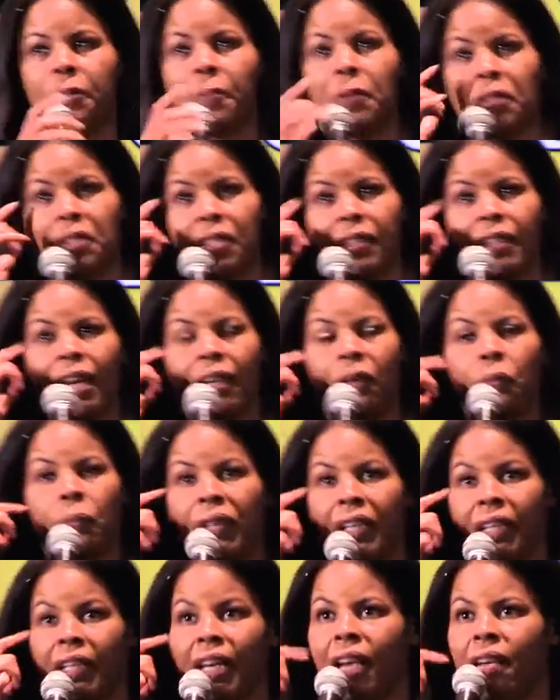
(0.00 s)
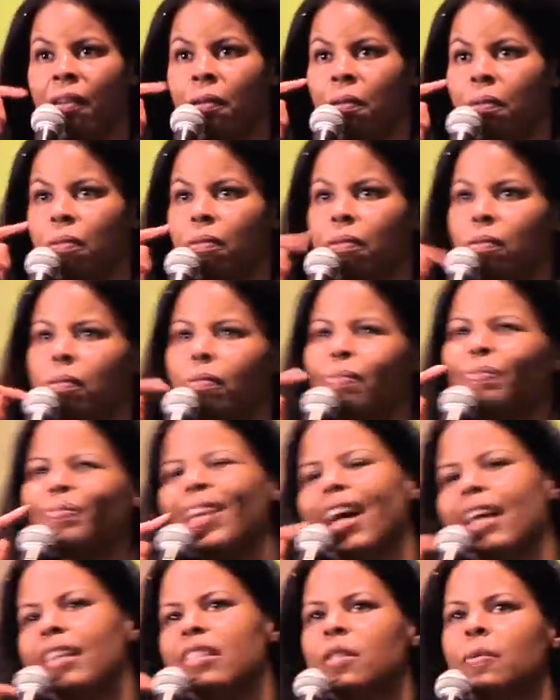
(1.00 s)
smokes a lot of weed.
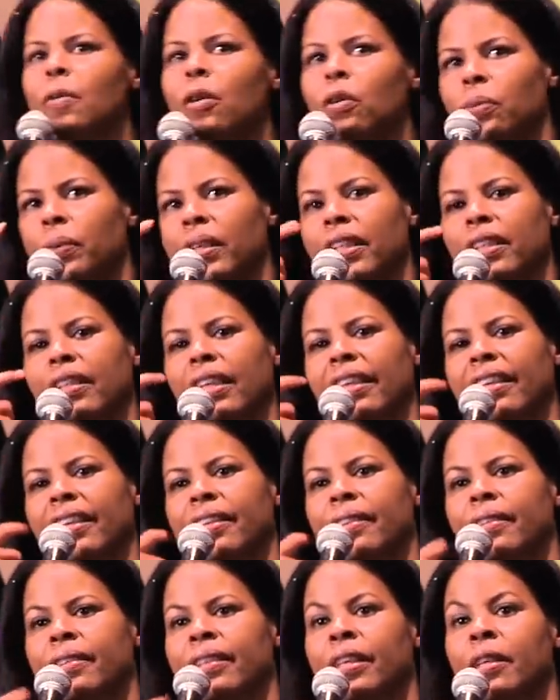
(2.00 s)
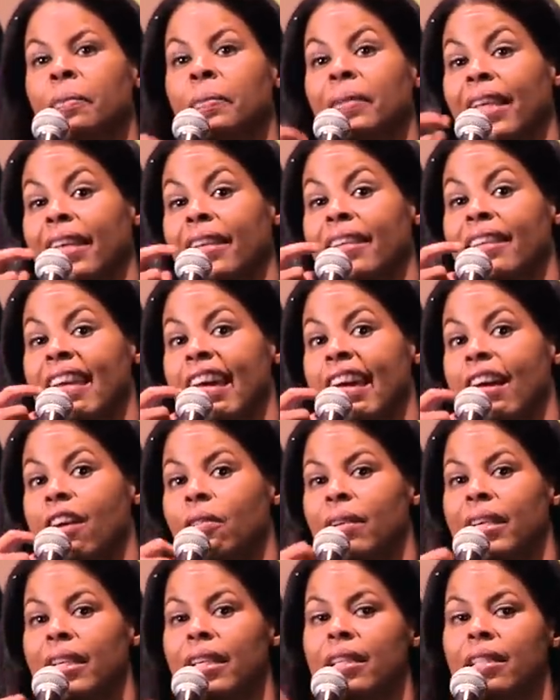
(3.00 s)
I smoke weed like here and there, but like
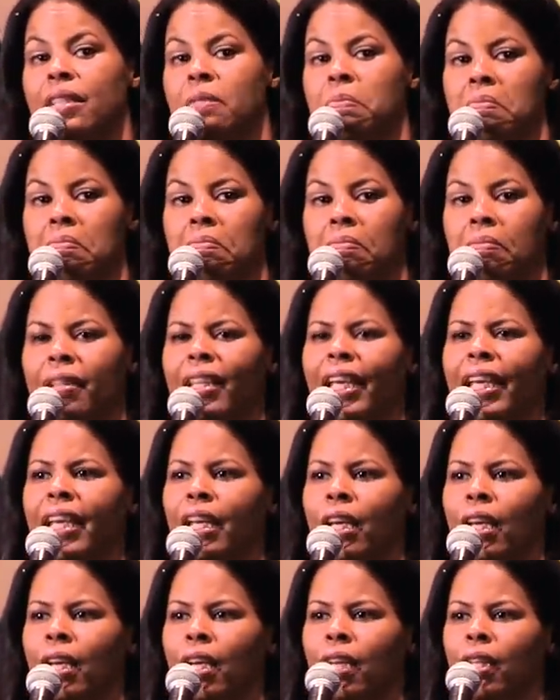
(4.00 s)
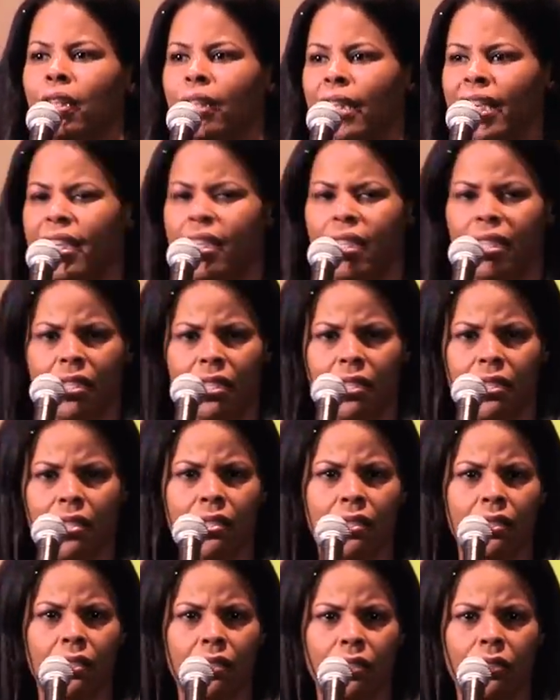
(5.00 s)
now he's like, ladies,
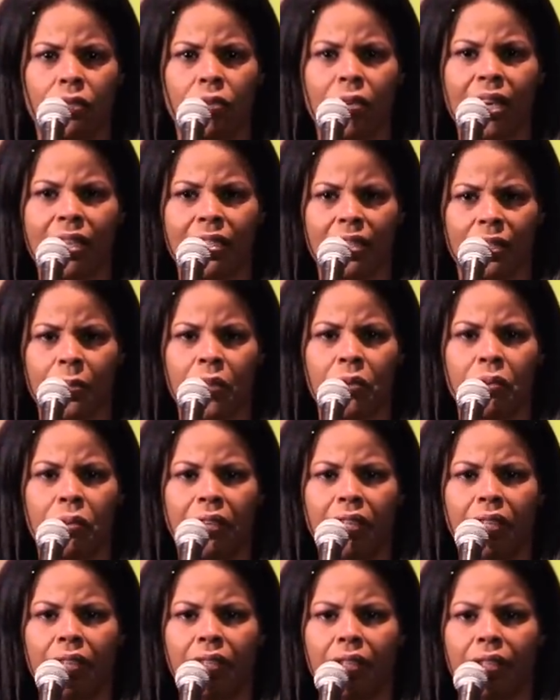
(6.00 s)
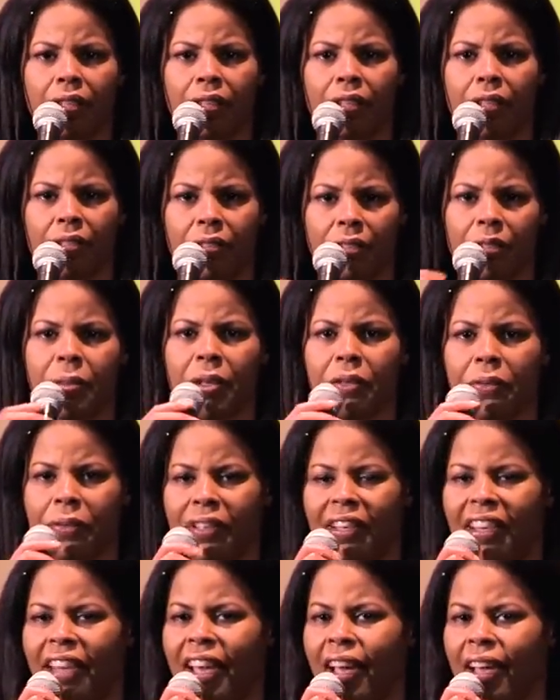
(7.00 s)
you guys smoke weed? You smoke
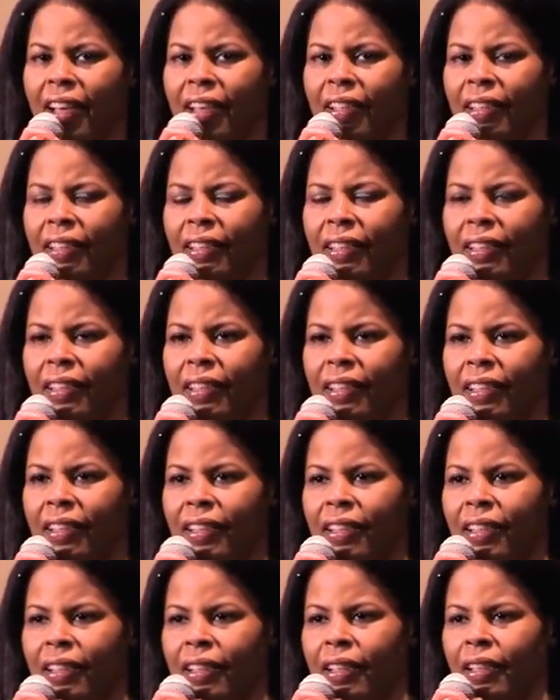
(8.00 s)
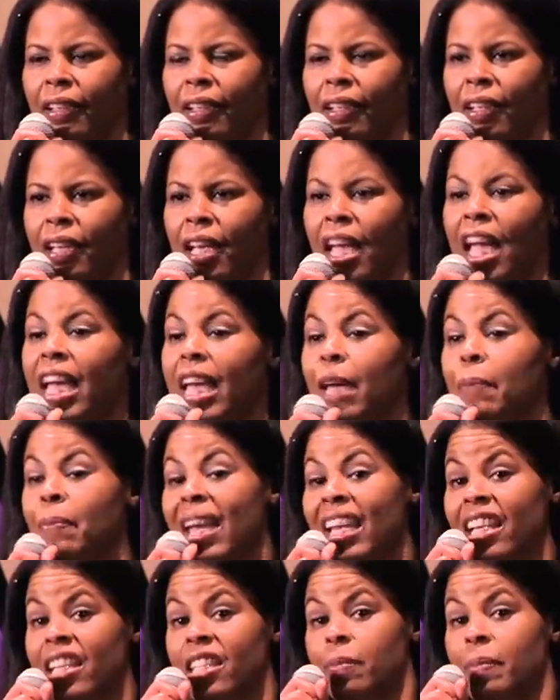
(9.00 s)
weed? Yeah. He
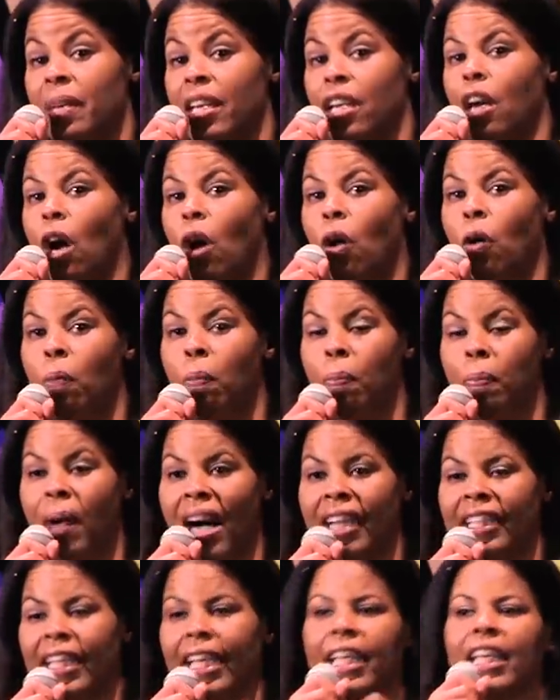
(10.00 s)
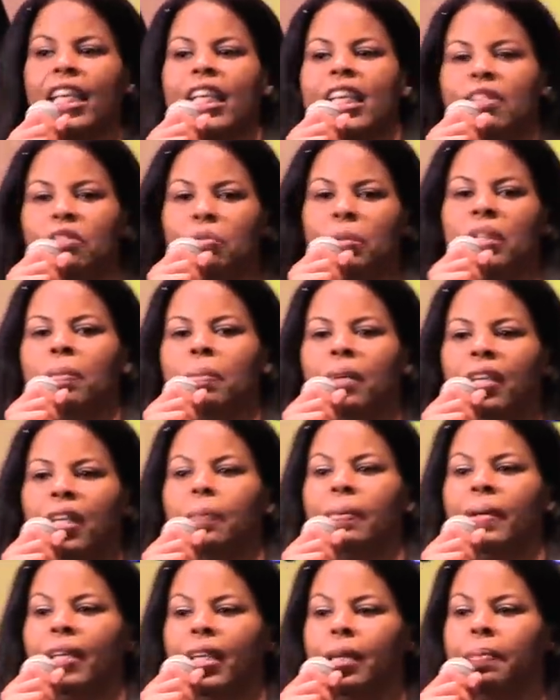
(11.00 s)
makes me go buy, like, he gives me the money,
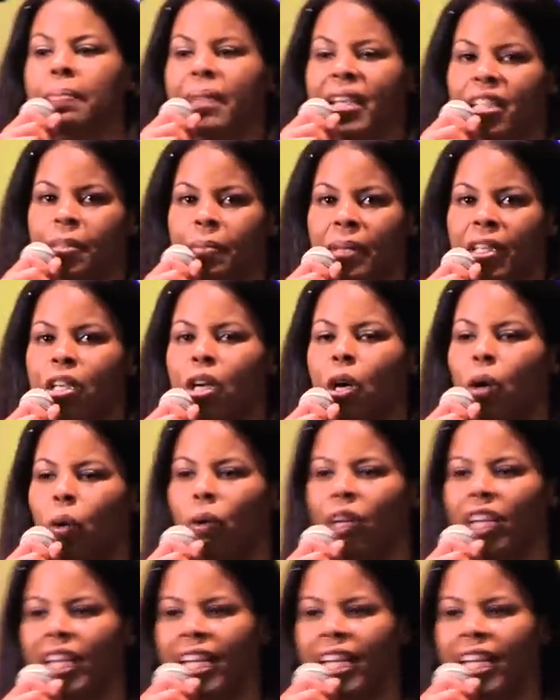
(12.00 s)
but he makes me go